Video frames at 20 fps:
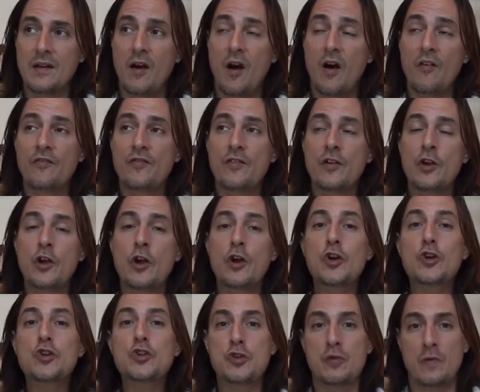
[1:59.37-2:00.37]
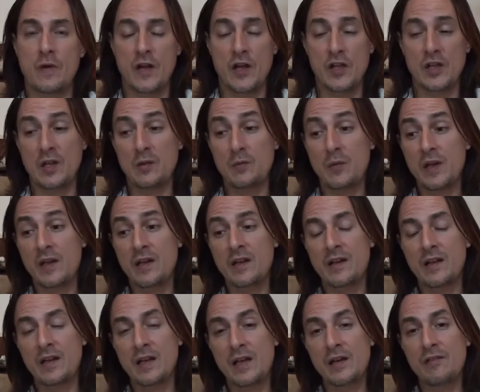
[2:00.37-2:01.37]
of nurturing that we
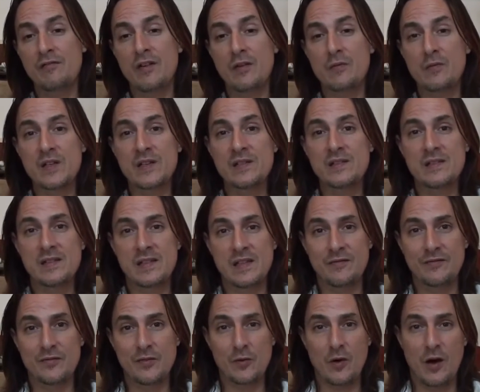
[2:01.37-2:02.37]
can give and receive to